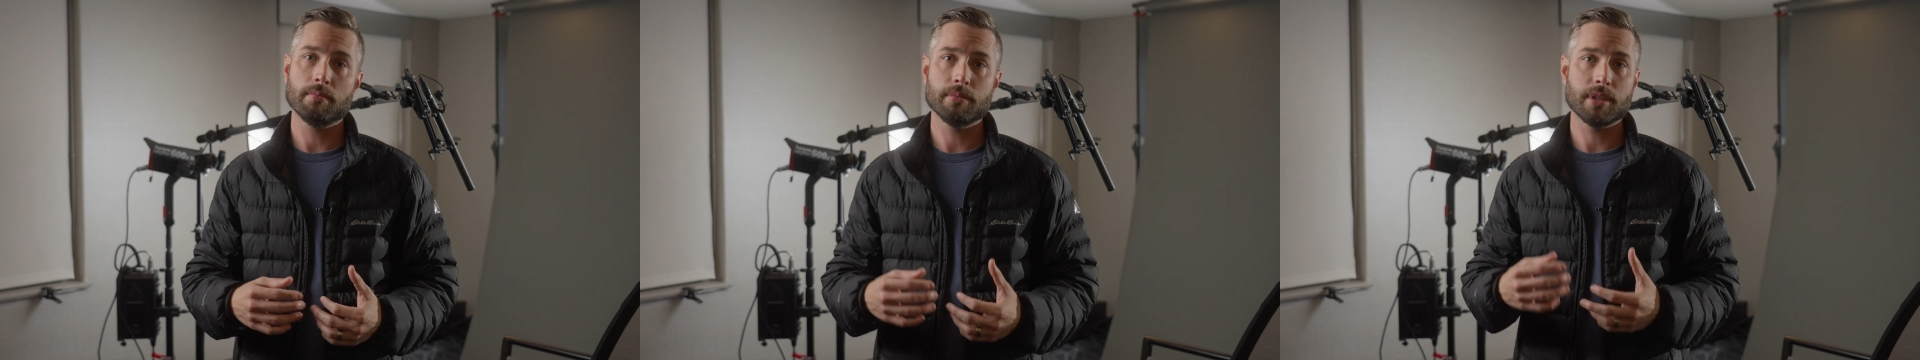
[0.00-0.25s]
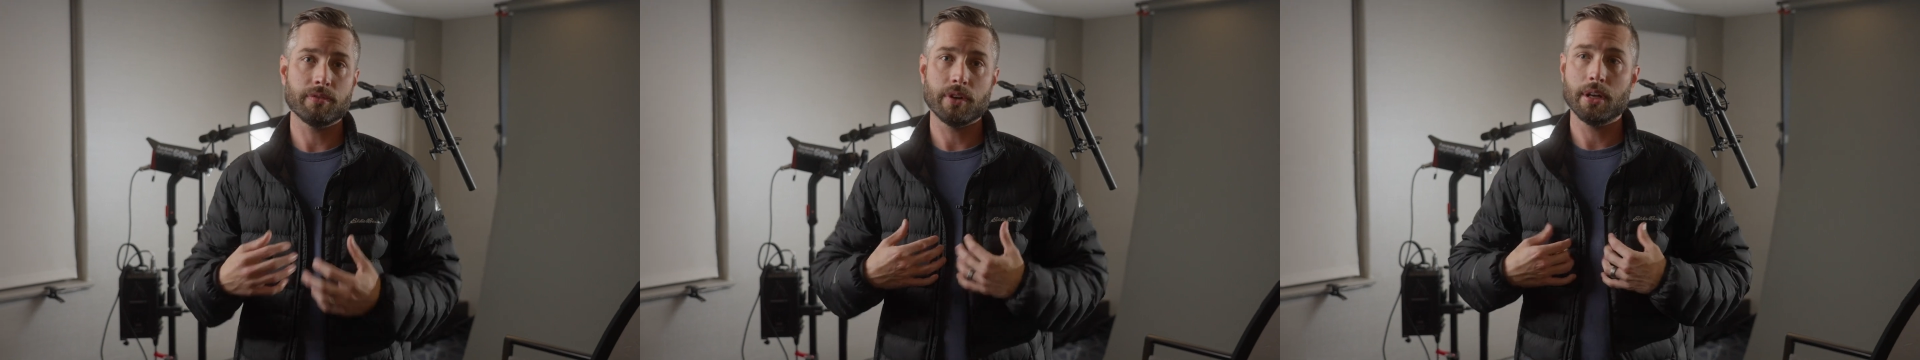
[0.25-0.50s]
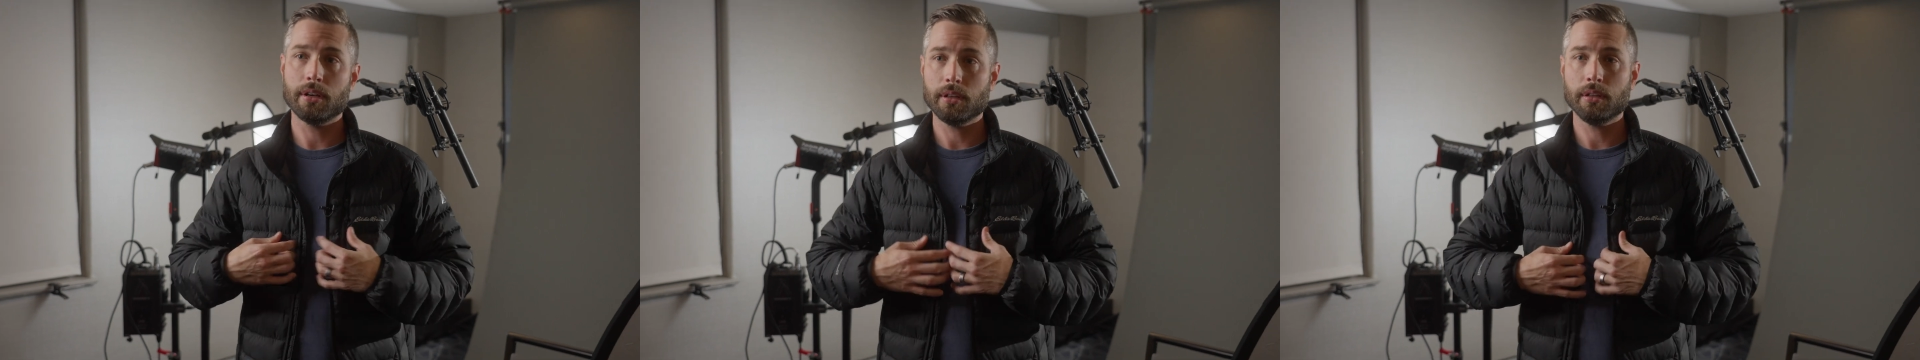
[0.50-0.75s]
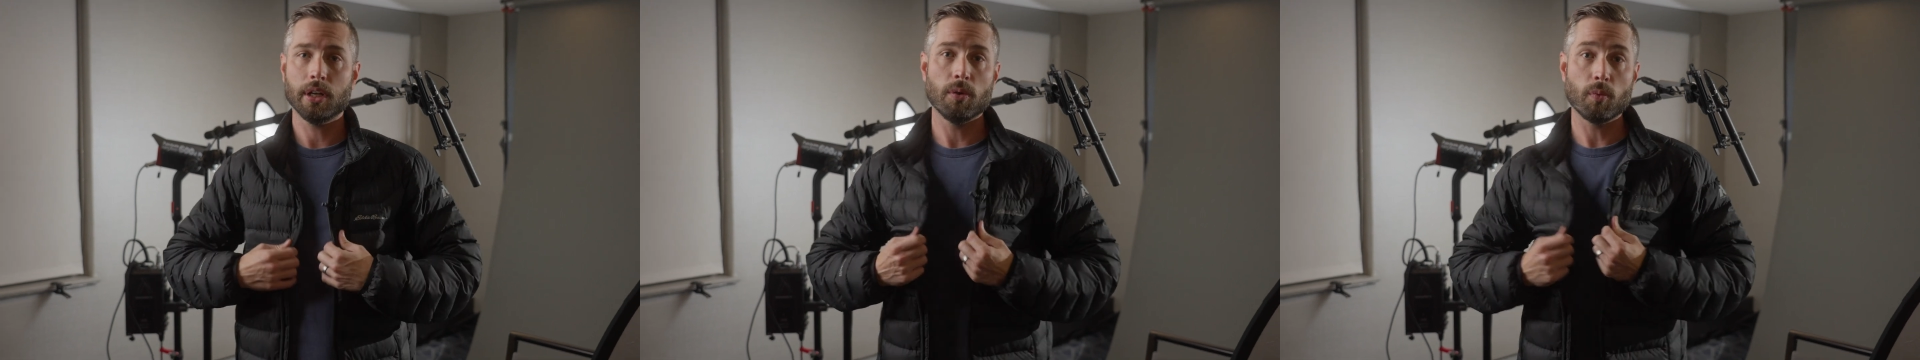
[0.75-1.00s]
different
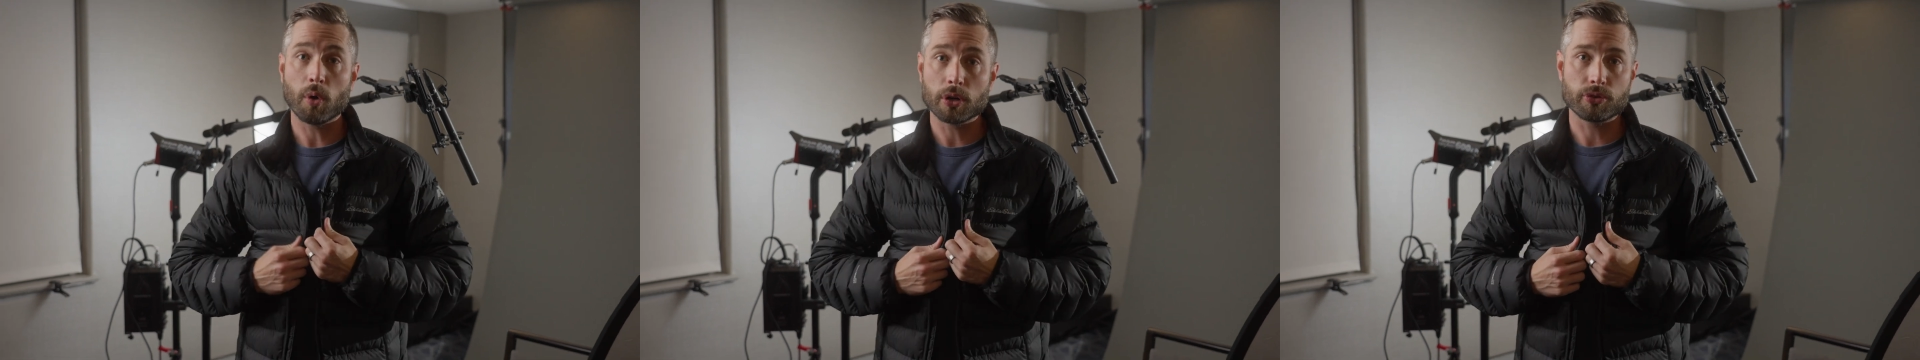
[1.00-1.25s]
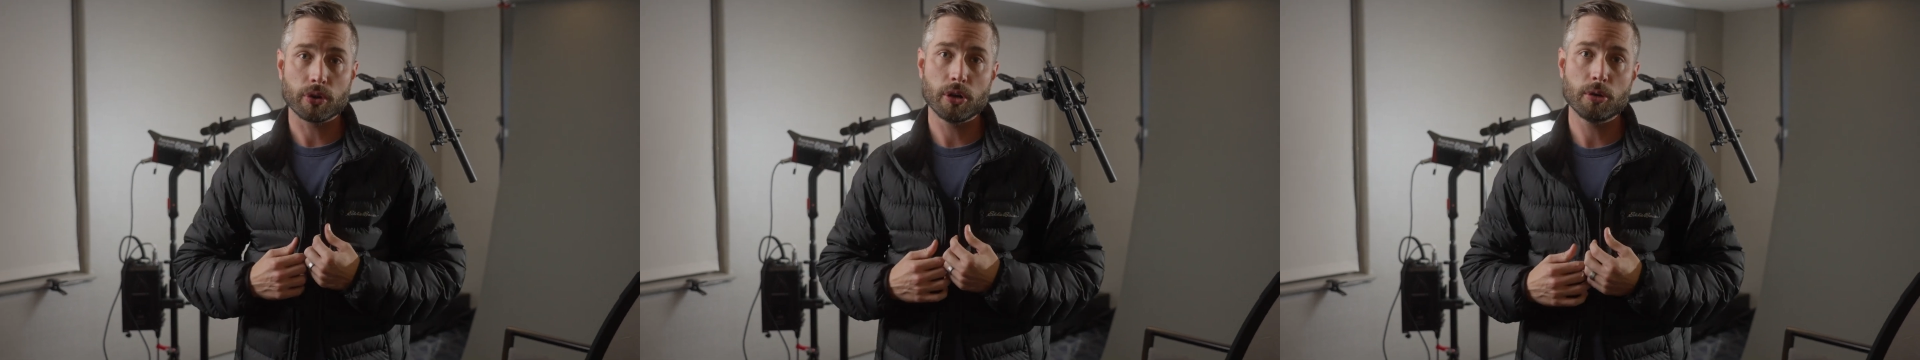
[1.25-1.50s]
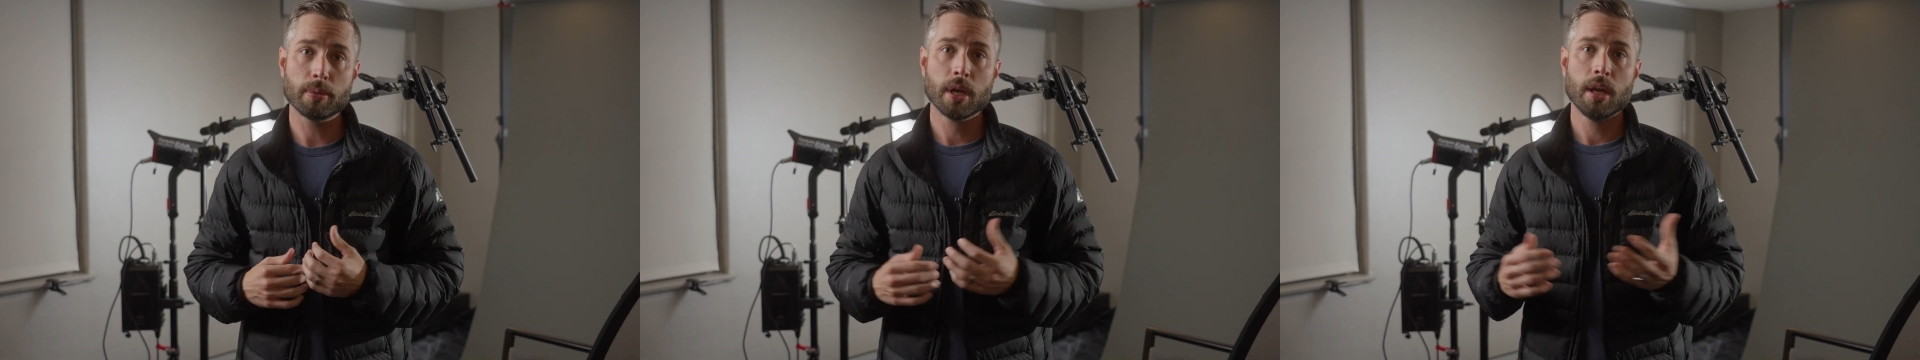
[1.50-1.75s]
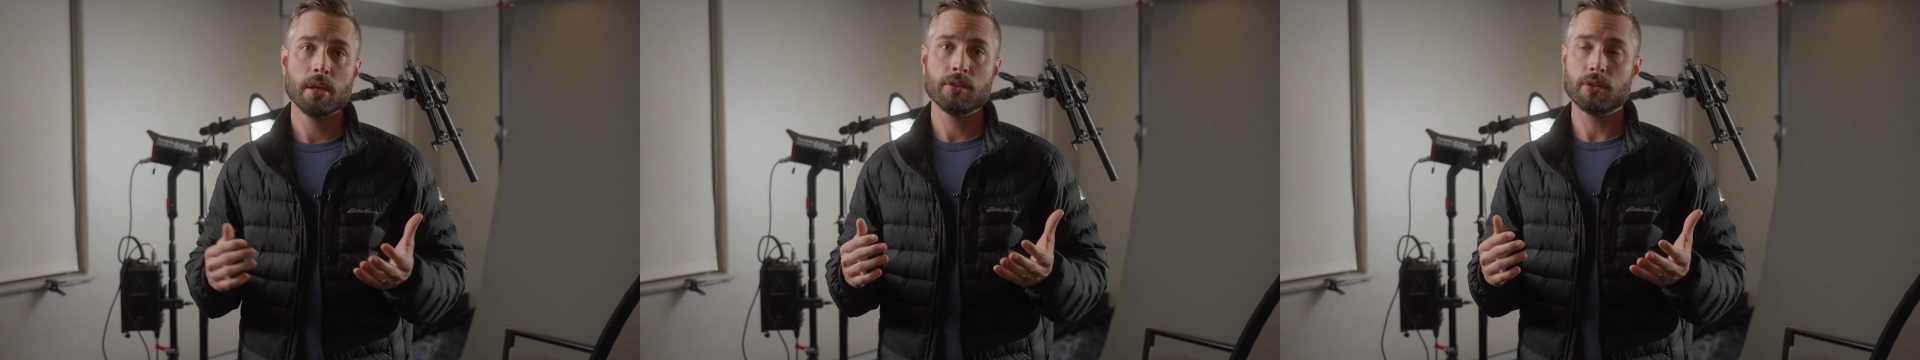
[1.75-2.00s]
wardrobe.
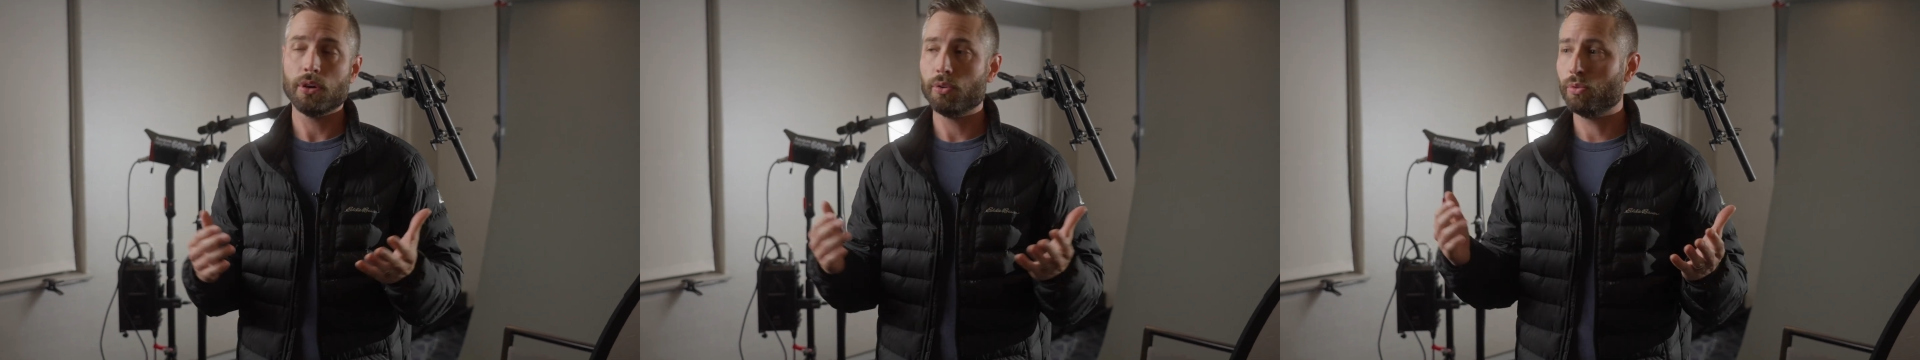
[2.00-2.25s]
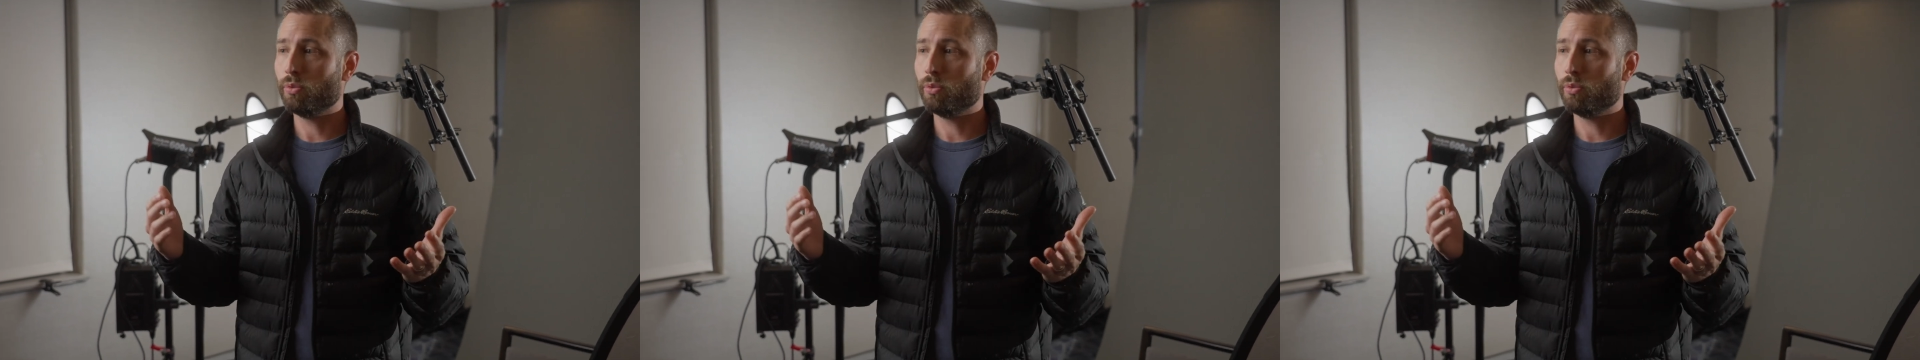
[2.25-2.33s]
So